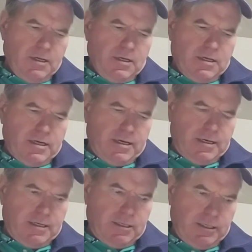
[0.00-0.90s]

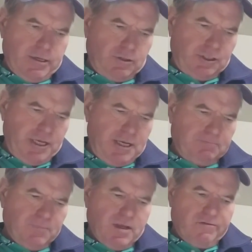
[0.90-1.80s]
Letter
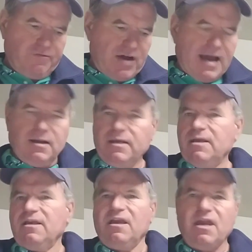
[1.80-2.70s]
G,
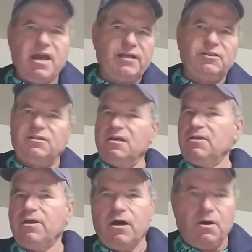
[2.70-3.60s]
finally, guess
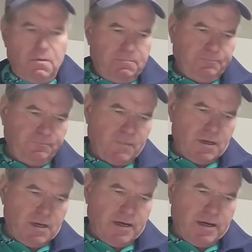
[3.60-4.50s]
and go.
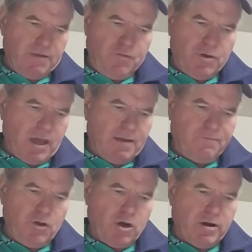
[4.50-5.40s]
If you can't
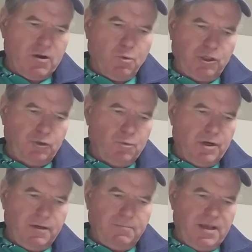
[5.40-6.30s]
figure out which
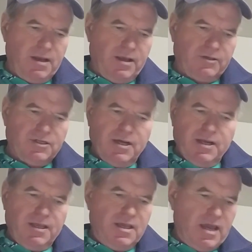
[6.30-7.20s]
one it is,
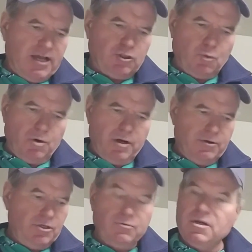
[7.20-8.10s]
guess
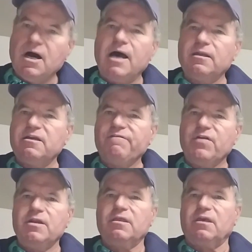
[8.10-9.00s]
one. Do not leave
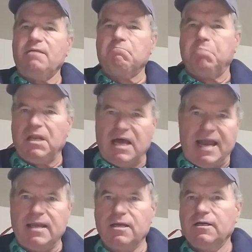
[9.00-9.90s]
anything blank.